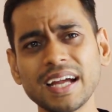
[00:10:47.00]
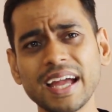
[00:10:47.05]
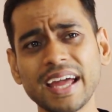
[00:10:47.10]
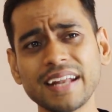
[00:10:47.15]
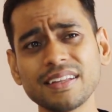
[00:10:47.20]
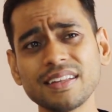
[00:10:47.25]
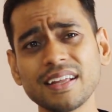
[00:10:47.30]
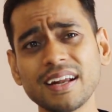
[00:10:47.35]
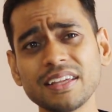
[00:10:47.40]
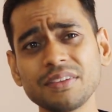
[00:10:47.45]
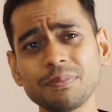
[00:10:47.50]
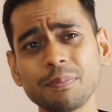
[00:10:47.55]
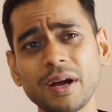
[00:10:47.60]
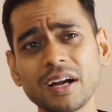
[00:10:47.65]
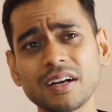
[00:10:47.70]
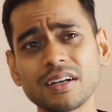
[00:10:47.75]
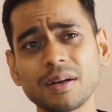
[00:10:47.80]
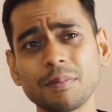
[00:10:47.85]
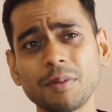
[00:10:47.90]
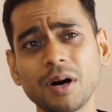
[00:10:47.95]
Another
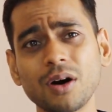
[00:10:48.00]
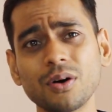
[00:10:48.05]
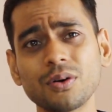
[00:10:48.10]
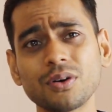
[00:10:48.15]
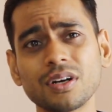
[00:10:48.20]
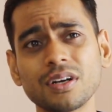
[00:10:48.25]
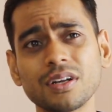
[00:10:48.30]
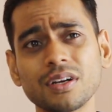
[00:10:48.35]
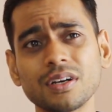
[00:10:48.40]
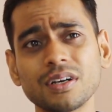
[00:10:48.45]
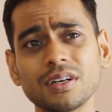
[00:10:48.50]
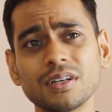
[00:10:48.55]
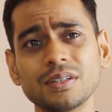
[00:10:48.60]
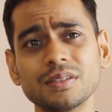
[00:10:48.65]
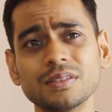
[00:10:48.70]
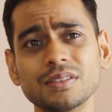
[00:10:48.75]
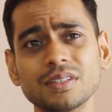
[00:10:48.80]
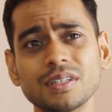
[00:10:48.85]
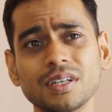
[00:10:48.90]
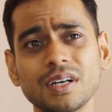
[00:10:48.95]
aspect about
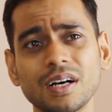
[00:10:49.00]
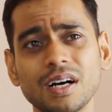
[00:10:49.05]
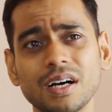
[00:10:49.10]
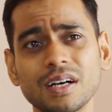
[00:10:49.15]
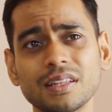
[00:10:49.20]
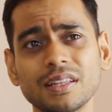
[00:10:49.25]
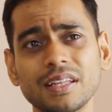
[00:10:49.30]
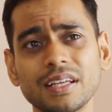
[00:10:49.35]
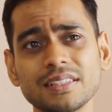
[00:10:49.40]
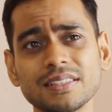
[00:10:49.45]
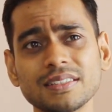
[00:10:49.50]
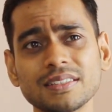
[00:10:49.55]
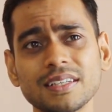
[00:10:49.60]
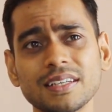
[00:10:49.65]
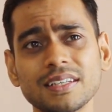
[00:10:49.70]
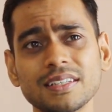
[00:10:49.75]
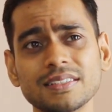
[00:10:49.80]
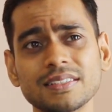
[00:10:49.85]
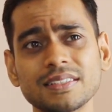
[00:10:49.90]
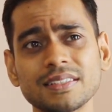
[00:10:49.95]
this
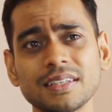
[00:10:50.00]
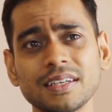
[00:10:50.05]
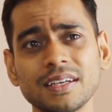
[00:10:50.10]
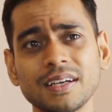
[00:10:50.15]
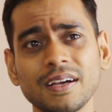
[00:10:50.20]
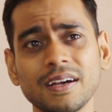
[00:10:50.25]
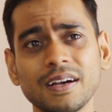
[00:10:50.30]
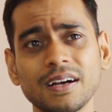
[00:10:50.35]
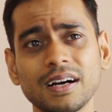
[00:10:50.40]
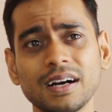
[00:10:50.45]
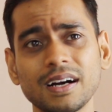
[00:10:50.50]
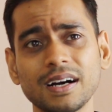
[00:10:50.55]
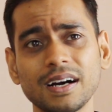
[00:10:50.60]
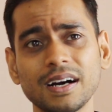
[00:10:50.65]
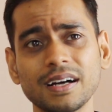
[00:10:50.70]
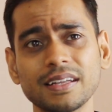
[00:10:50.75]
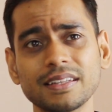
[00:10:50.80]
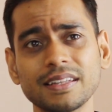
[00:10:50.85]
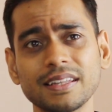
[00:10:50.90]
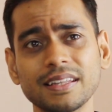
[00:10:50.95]
is
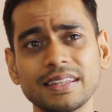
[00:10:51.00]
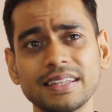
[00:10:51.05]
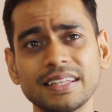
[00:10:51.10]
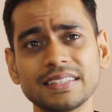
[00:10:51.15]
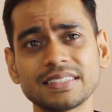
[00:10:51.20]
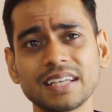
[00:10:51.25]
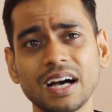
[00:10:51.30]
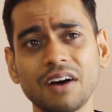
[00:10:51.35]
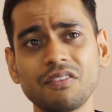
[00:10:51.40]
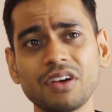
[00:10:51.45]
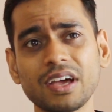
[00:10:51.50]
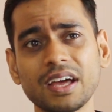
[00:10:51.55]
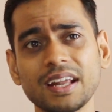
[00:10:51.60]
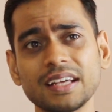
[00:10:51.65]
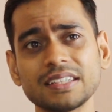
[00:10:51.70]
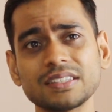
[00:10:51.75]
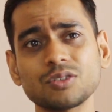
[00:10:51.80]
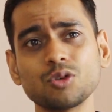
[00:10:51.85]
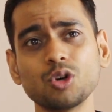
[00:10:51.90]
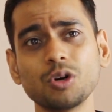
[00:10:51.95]
this
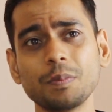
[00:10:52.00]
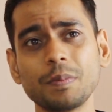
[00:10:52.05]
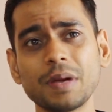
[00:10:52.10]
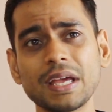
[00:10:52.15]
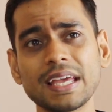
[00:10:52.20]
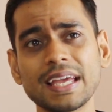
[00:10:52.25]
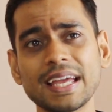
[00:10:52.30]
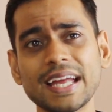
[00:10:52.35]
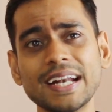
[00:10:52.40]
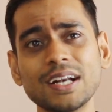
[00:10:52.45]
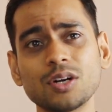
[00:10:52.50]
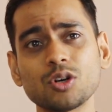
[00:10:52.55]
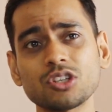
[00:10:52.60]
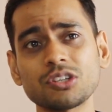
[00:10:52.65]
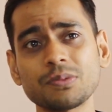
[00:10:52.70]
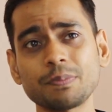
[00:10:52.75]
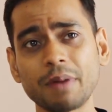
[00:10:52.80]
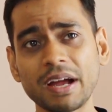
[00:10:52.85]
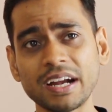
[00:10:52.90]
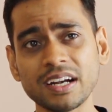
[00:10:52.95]
awareness could be
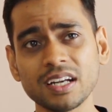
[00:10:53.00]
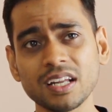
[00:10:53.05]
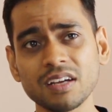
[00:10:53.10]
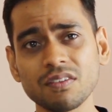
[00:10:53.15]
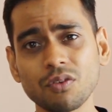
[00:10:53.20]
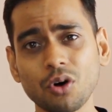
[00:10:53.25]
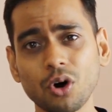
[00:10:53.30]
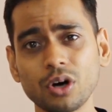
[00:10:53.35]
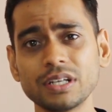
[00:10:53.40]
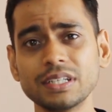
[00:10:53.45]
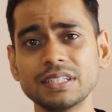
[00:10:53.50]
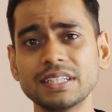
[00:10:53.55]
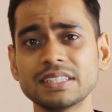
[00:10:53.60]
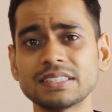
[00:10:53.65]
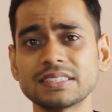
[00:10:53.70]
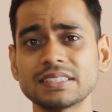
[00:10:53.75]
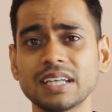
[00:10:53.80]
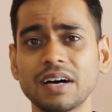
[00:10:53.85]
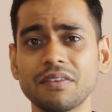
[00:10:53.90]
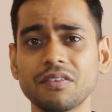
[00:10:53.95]
introspective, or
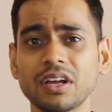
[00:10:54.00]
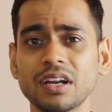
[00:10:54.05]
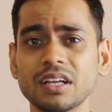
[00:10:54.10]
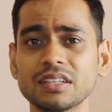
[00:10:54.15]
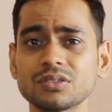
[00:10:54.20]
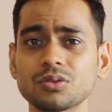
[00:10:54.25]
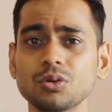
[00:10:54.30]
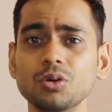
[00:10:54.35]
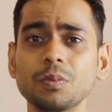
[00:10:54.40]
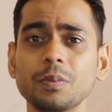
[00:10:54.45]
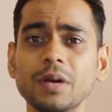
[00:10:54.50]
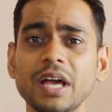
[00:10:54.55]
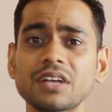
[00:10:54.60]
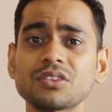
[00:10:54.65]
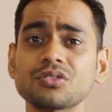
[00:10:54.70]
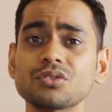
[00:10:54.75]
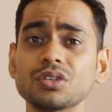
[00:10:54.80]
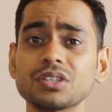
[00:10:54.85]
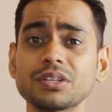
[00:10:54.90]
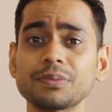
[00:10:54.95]
this awareness could be
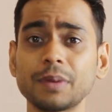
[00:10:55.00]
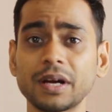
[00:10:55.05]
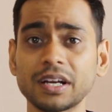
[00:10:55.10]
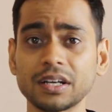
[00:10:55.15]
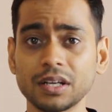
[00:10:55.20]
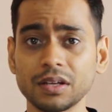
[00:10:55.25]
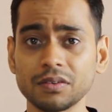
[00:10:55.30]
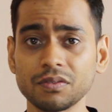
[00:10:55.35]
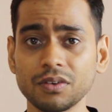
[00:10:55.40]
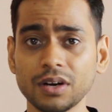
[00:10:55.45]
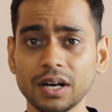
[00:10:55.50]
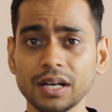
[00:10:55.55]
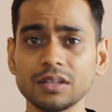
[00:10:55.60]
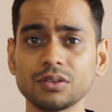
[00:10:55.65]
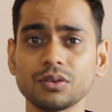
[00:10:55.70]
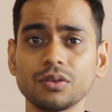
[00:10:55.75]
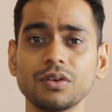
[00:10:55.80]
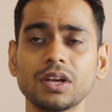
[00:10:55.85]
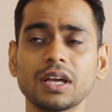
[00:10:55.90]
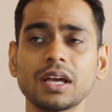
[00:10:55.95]
extrospective, right?
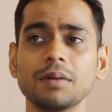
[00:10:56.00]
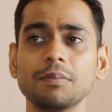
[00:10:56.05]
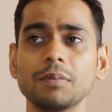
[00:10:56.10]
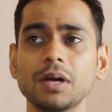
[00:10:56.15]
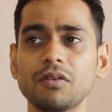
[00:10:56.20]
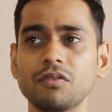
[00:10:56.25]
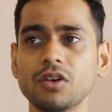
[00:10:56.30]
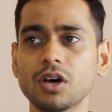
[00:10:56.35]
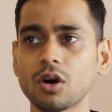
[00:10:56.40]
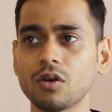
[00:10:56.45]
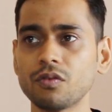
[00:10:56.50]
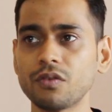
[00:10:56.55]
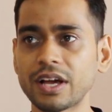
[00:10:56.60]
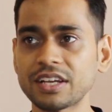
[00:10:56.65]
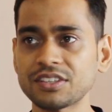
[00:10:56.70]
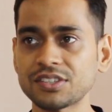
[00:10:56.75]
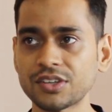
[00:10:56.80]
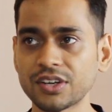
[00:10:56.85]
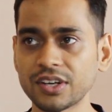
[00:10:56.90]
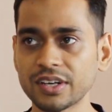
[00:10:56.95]
So we can be aware of
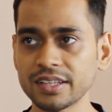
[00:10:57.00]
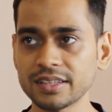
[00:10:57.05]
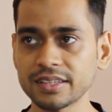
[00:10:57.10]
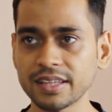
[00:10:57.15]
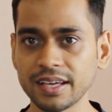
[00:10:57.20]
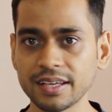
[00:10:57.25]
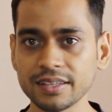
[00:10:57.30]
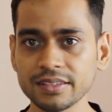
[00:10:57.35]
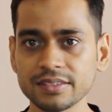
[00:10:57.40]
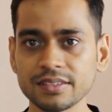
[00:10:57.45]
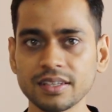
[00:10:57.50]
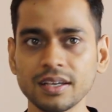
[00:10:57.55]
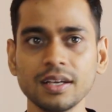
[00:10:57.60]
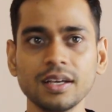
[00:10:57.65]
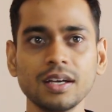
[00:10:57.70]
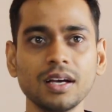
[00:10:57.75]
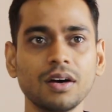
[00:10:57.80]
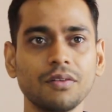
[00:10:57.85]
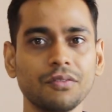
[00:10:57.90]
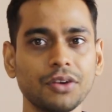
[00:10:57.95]
external things.
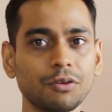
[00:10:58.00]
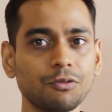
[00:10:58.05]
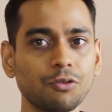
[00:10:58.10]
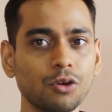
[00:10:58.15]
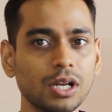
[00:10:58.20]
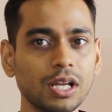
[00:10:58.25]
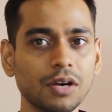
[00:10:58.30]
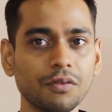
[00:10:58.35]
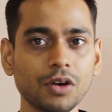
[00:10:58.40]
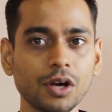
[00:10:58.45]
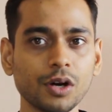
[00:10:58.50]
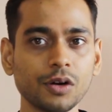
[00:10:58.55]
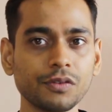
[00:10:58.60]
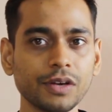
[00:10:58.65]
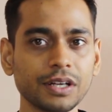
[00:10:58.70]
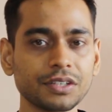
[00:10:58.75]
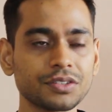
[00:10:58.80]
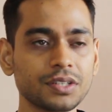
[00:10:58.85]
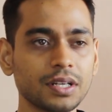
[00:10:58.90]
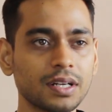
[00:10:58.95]
We are fully aware of
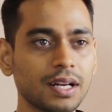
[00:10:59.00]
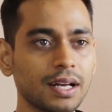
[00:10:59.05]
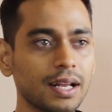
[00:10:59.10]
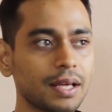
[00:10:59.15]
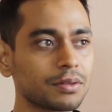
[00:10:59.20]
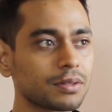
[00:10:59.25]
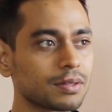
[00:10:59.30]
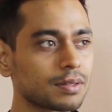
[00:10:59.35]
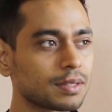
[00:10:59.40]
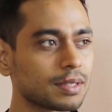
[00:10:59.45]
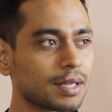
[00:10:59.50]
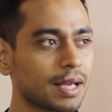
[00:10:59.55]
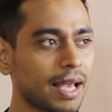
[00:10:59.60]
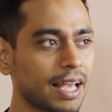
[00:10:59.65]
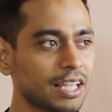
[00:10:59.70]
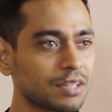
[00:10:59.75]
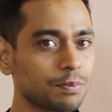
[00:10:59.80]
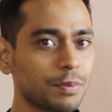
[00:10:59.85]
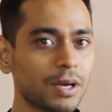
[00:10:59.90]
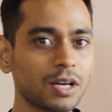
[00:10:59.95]
external
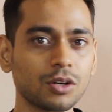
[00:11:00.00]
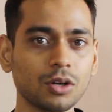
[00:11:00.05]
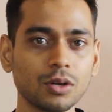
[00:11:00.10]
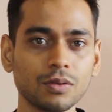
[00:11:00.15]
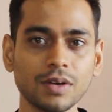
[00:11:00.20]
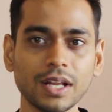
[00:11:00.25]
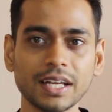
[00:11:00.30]
aspect of